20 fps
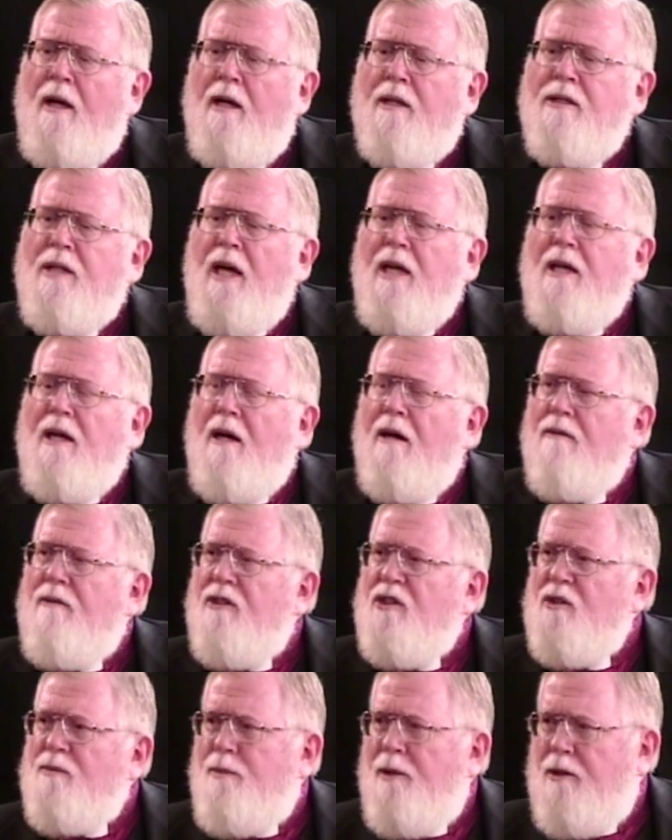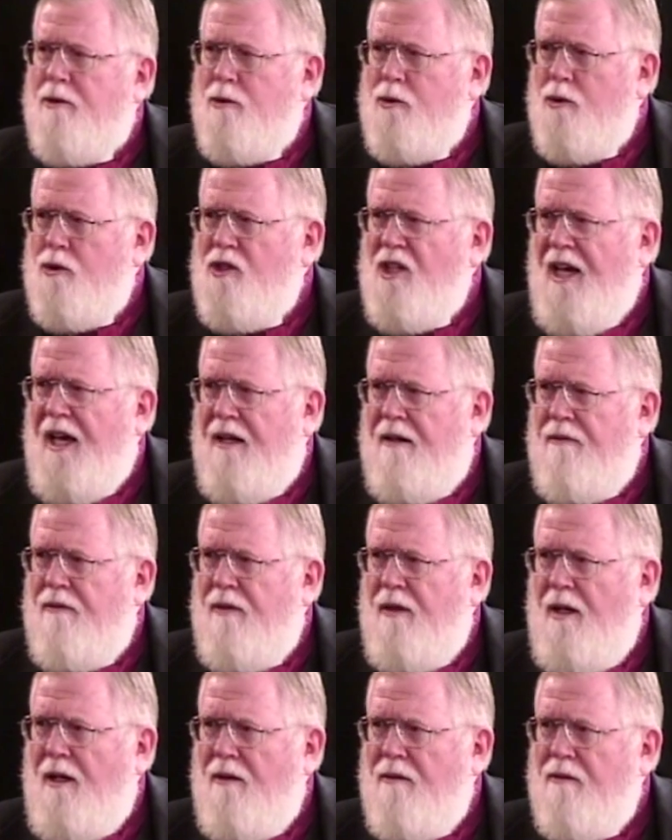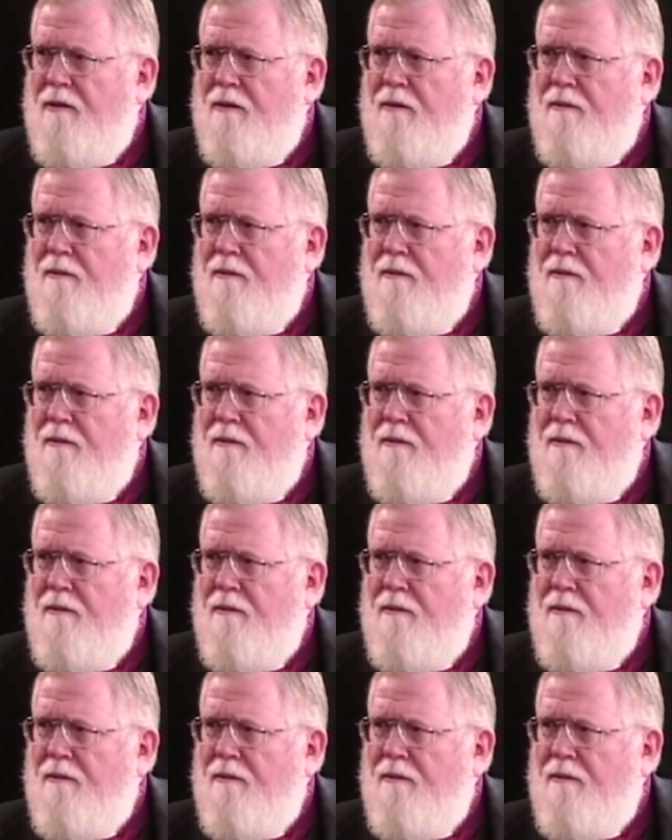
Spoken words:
take care of the spiritual side of things.